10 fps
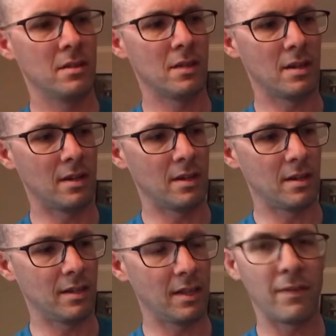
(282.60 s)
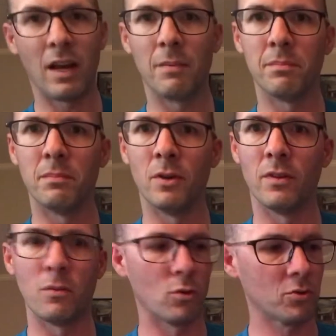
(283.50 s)
If I had
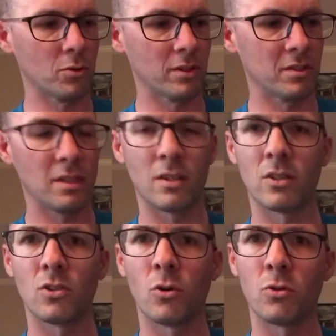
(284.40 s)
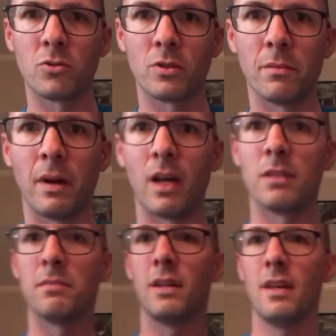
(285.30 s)
moved it more toward the center or toward the
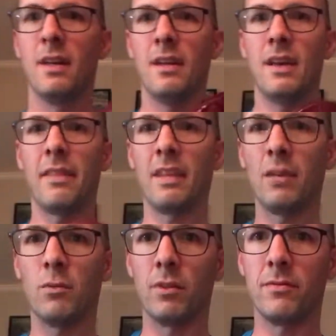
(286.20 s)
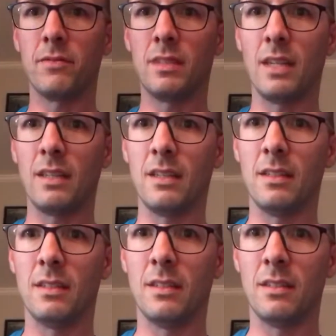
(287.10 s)
bottom, I think it would have
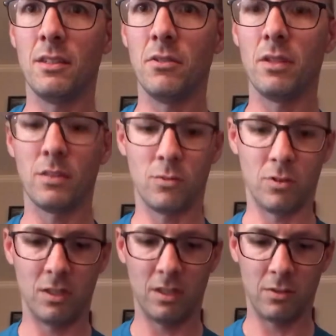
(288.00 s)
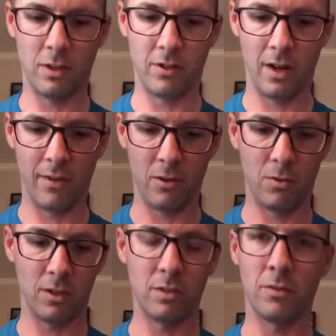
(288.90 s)
tended to do this more just because of the way gravity
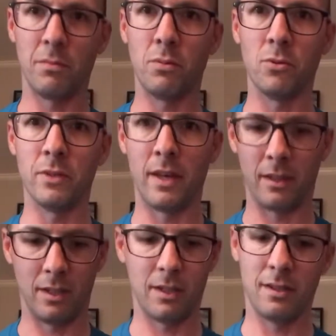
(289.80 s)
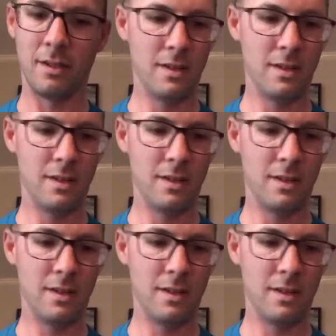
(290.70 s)
works. It would have pulled down there.